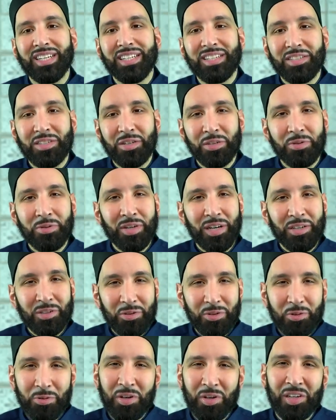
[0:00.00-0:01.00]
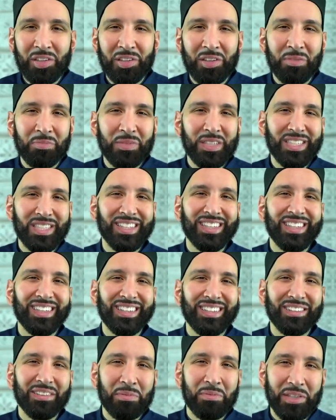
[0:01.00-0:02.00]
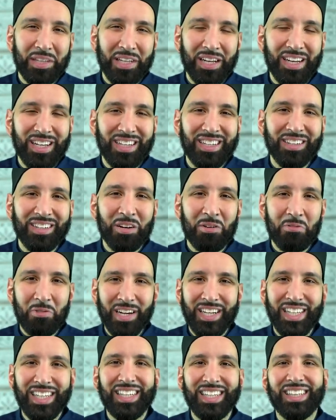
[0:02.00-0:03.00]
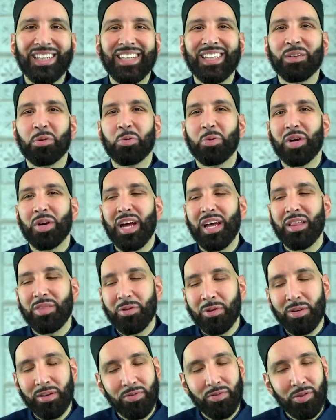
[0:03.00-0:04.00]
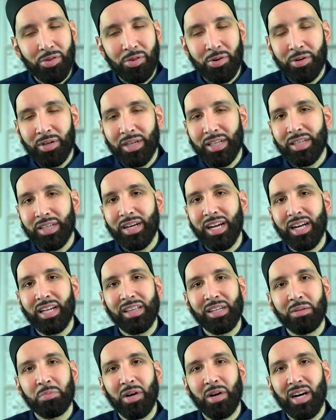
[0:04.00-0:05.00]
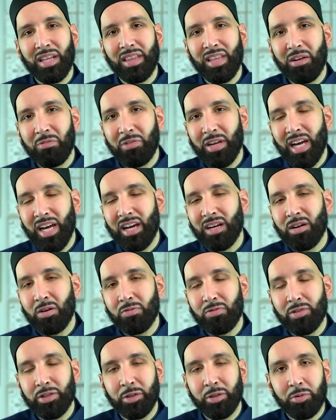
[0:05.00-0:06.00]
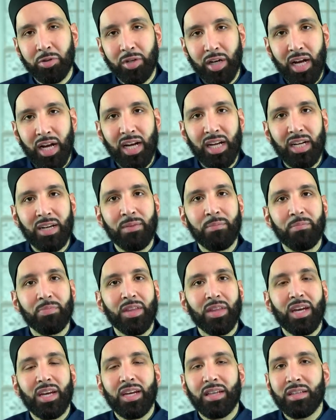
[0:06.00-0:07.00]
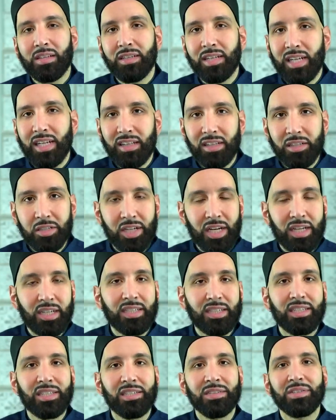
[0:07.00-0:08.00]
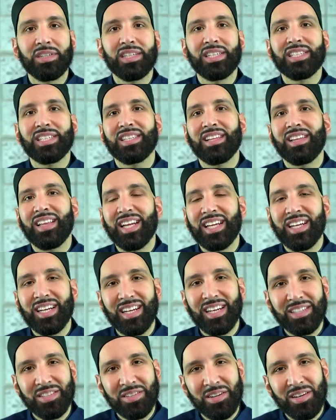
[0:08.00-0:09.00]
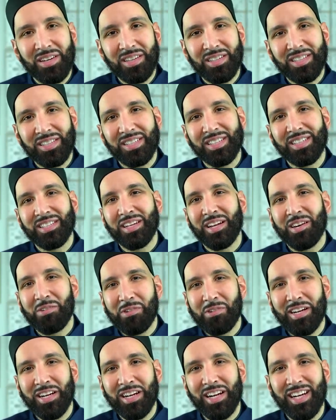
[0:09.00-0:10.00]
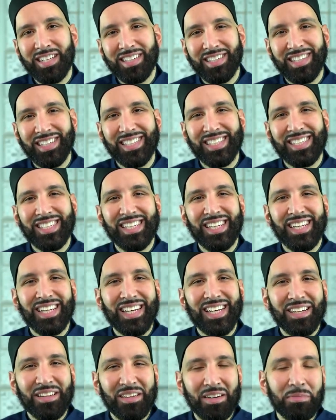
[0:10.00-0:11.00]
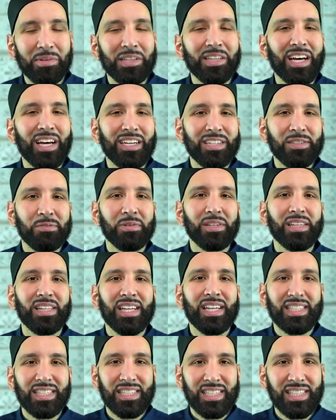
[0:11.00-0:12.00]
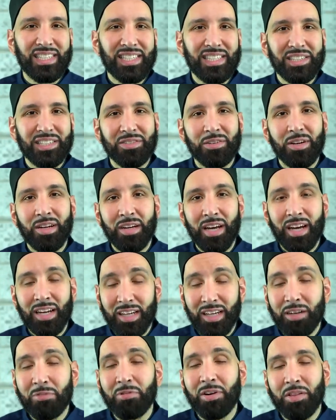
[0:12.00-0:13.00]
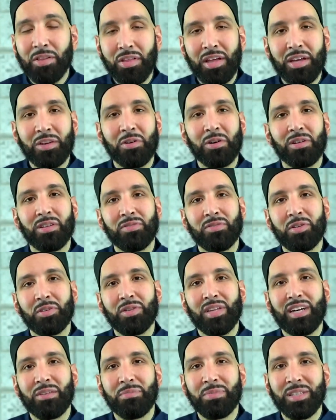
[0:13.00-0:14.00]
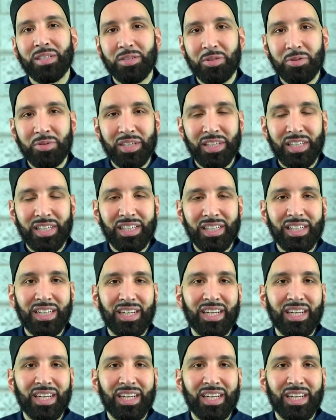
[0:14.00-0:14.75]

So I know you all are missing Ramadan already, the Quran 30 for 30, the nightly bond that we had over the Quran, the daily Jannah series, the late night talks, the Taraweeh Khatiras. Ramadan is really that season. So I again want to thank all of you that have been tuning in.